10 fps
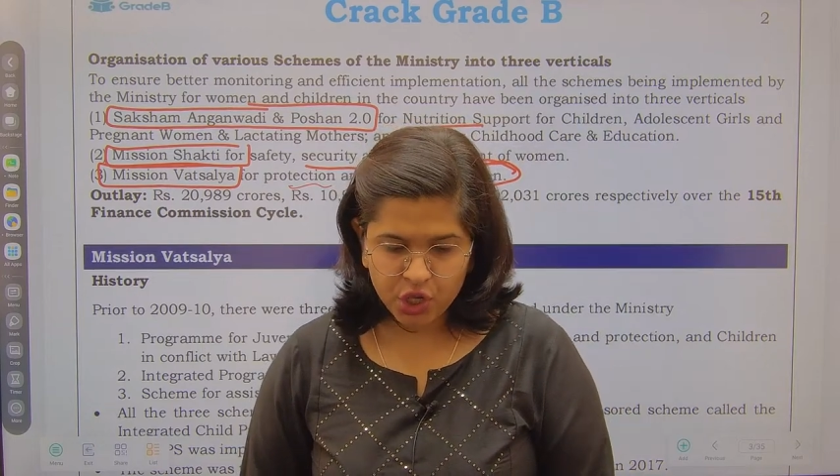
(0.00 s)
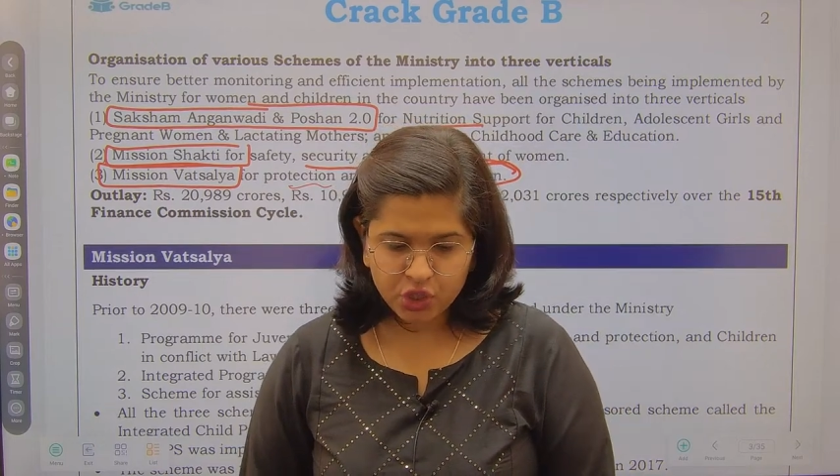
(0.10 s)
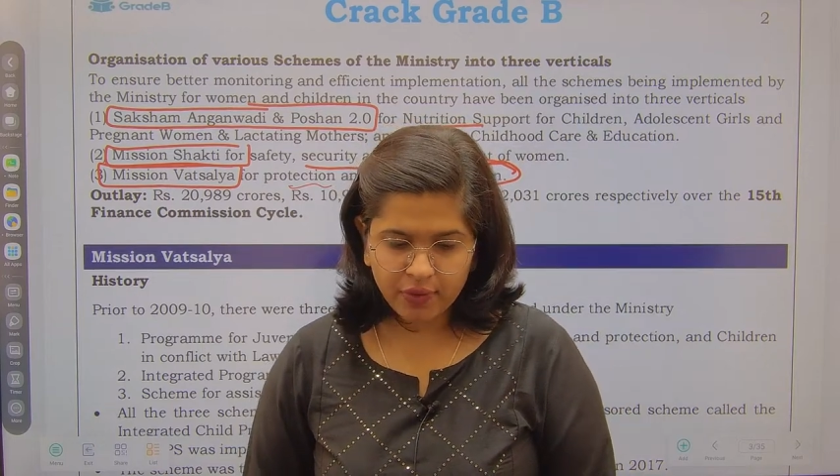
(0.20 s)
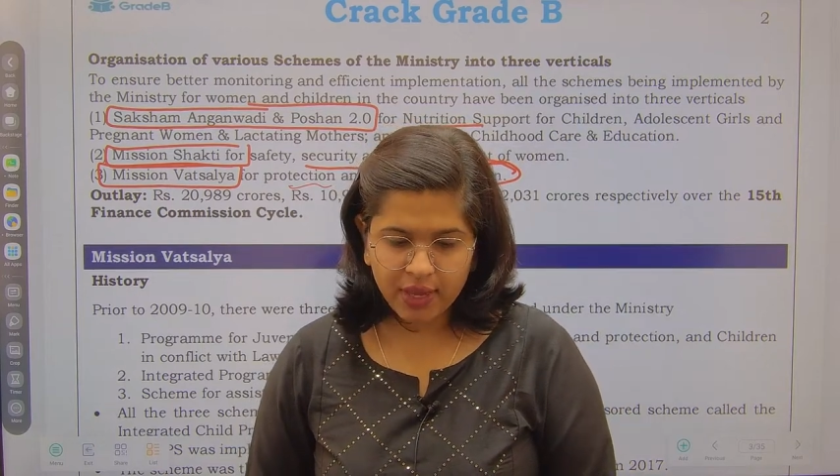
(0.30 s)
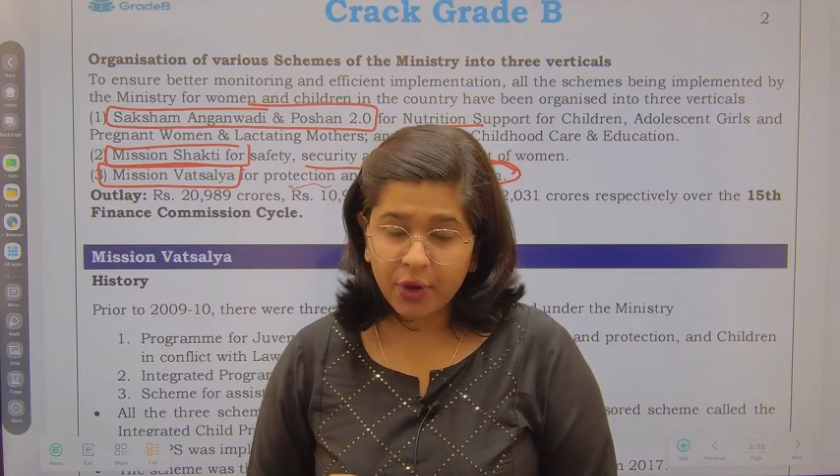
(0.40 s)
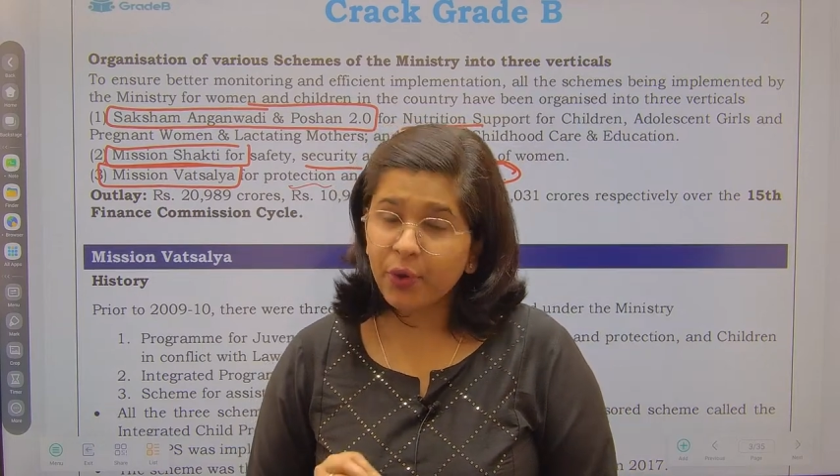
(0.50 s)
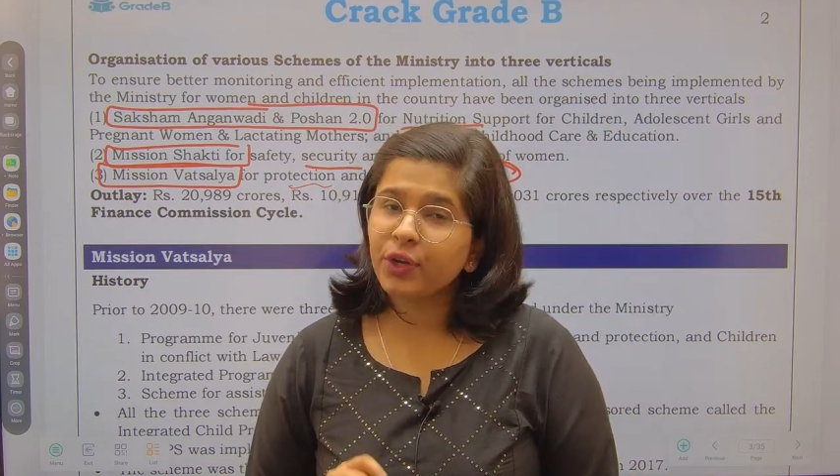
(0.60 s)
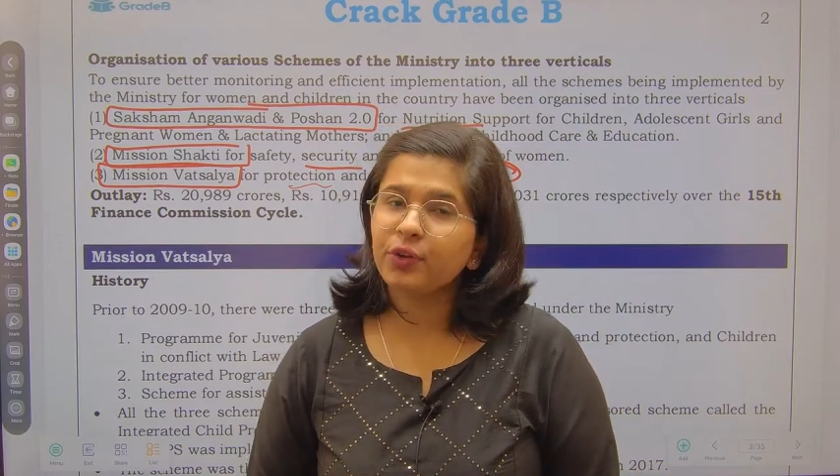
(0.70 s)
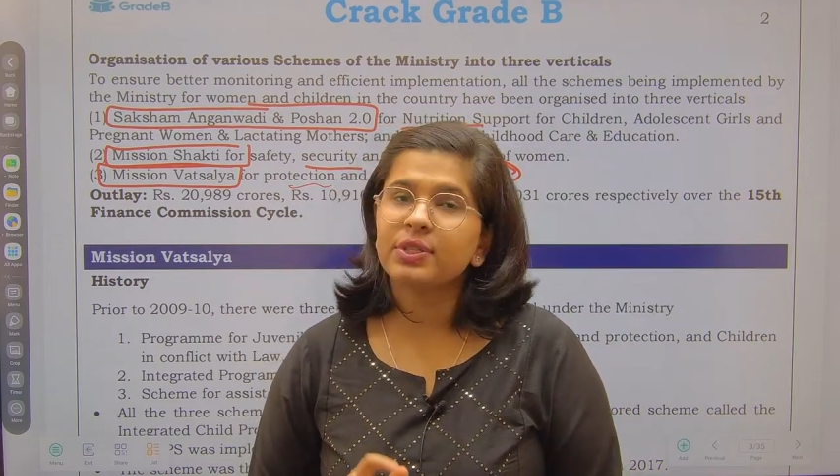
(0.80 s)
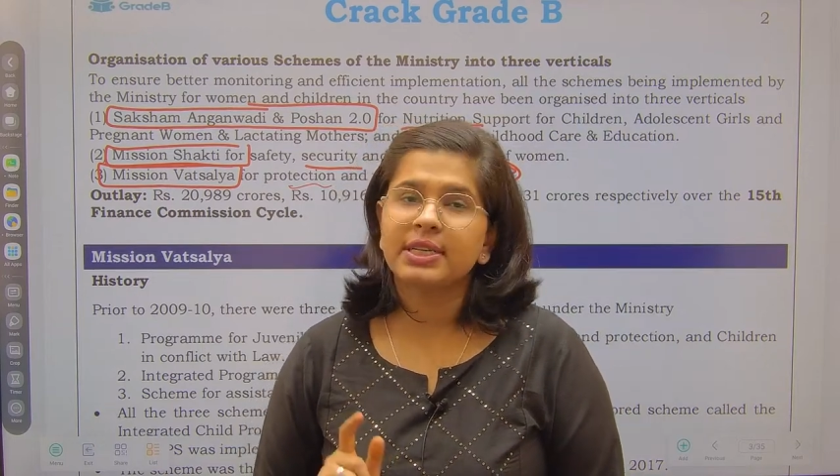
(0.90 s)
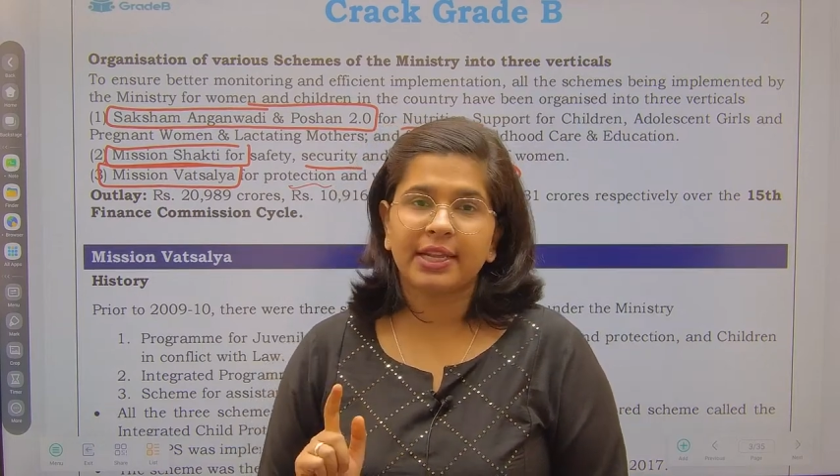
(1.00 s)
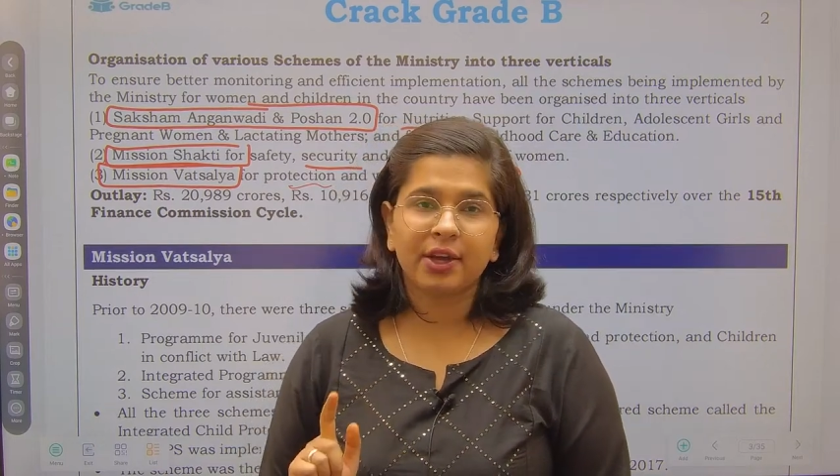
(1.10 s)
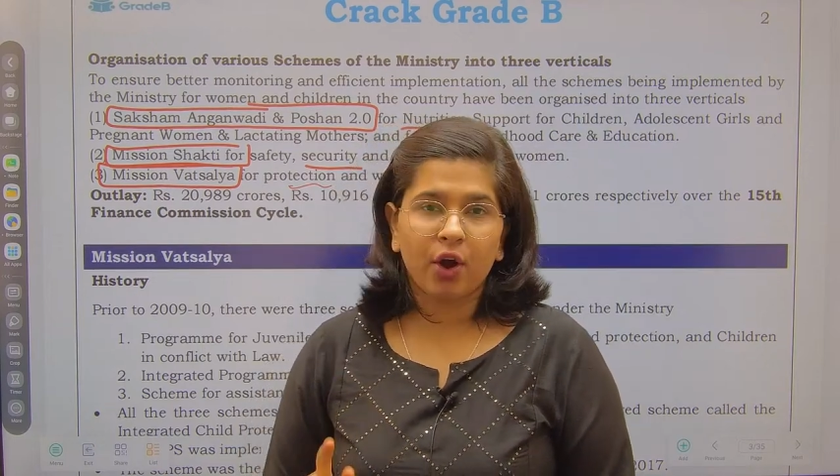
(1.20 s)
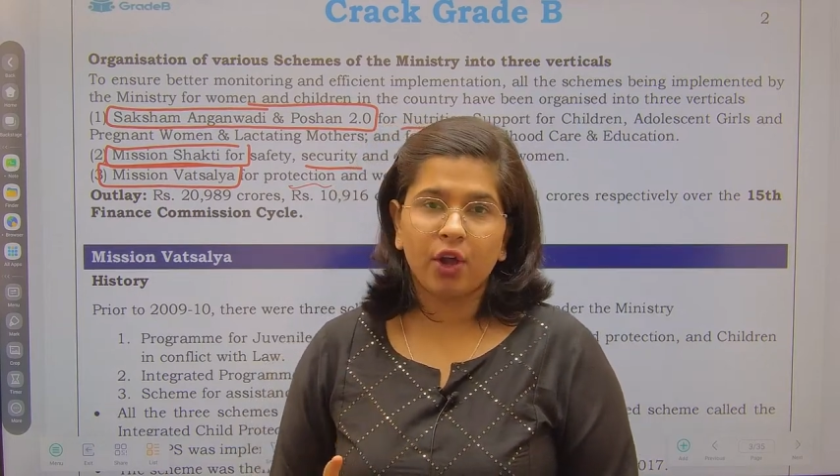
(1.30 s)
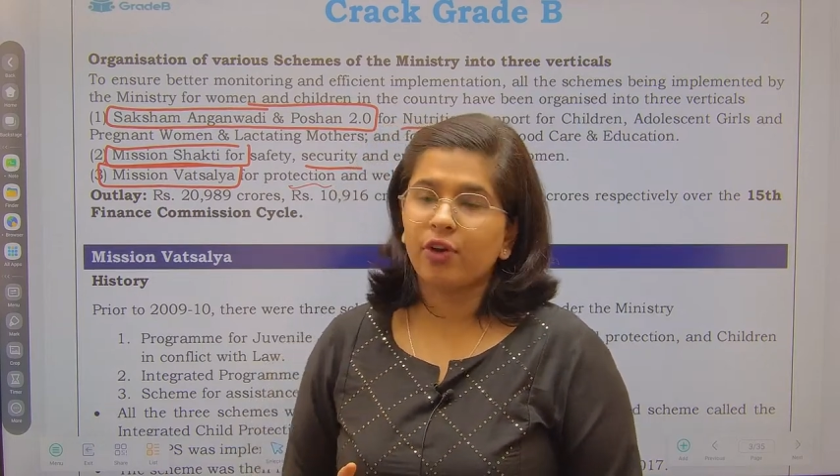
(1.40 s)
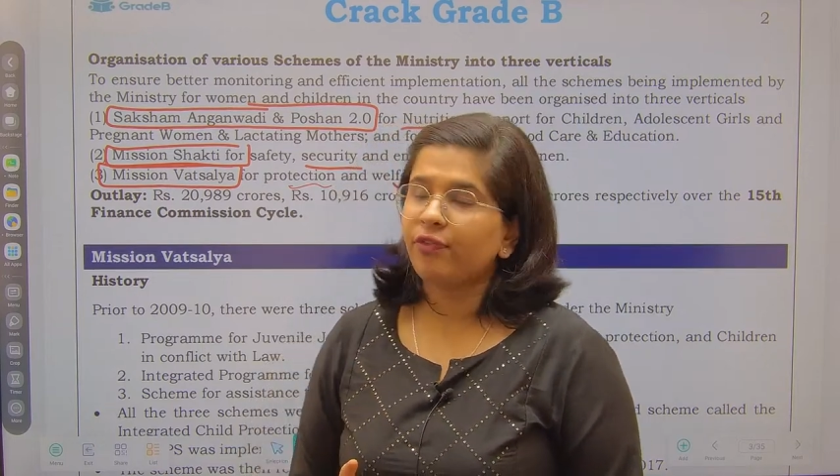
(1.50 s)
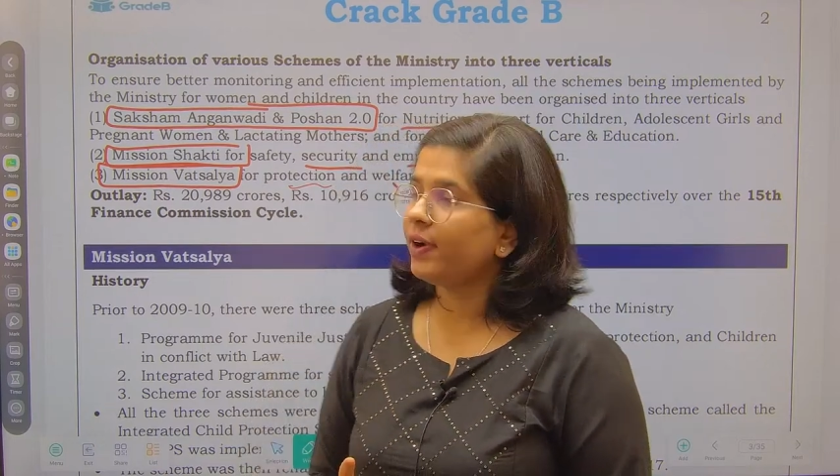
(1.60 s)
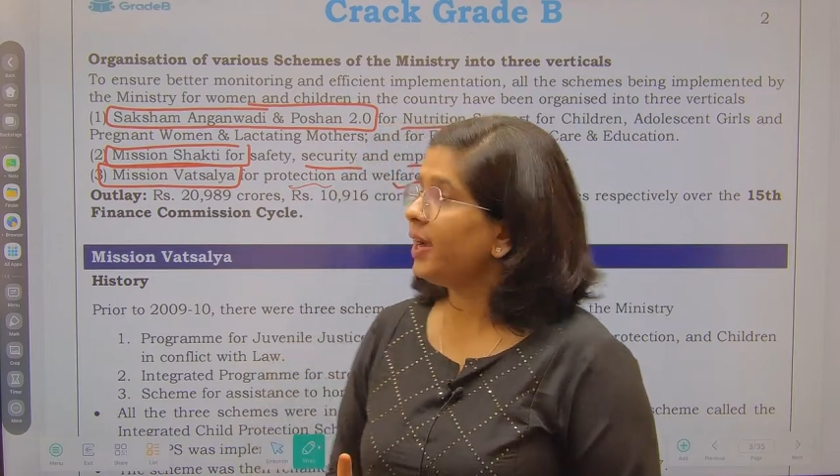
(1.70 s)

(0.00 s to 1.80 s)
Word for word: So we are going to study all of